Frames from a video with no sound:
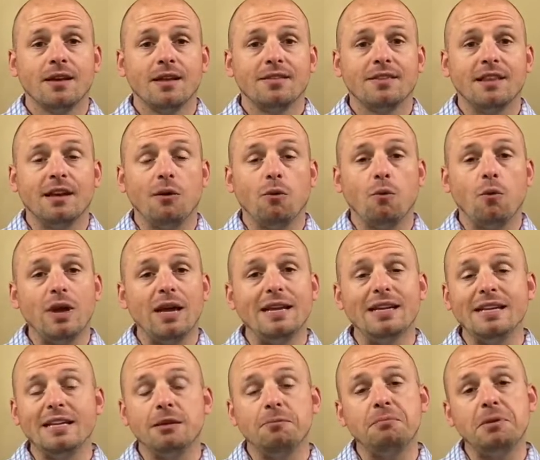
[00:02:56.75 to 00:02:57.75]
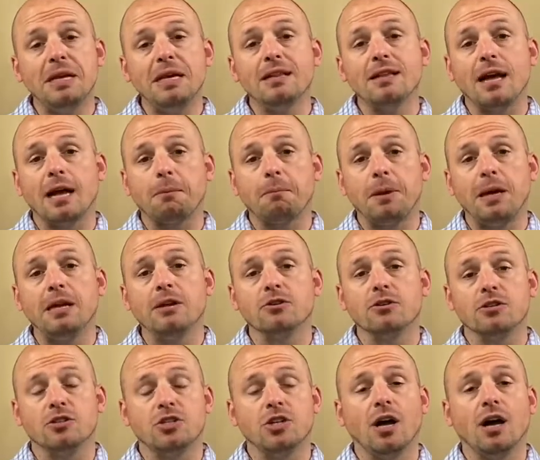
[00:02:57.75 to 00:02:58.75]
that we need to be like Peter
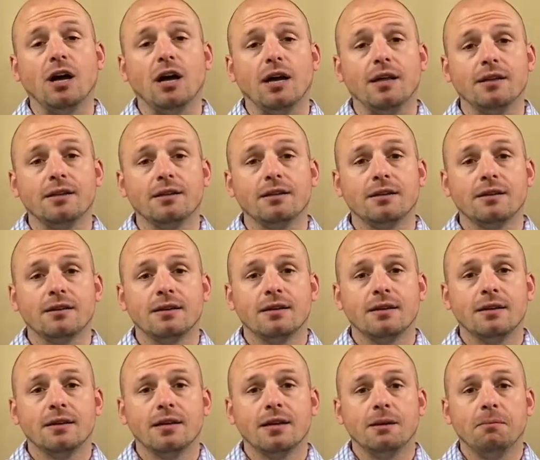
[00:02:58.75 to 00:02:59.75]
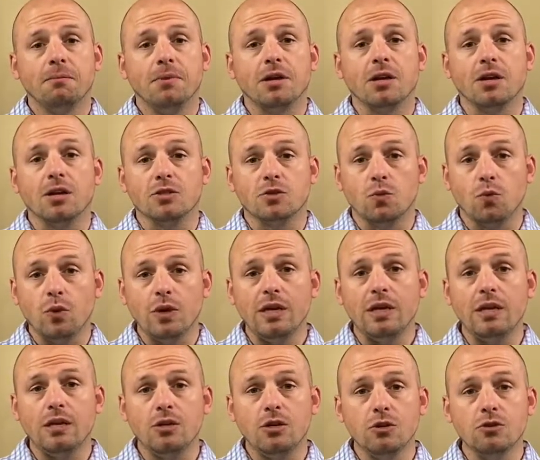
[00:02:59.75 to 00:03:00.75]
and John, because we
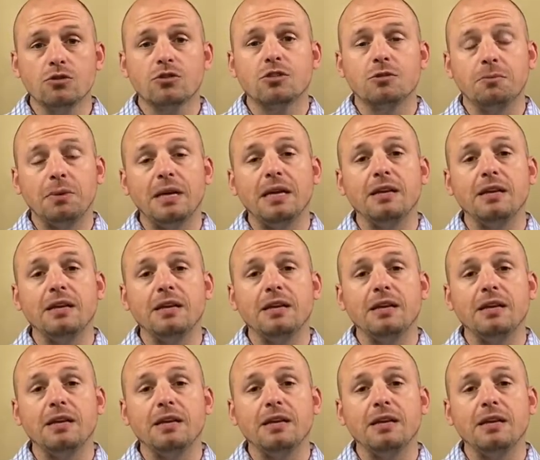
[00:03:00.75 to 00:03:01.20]
used to be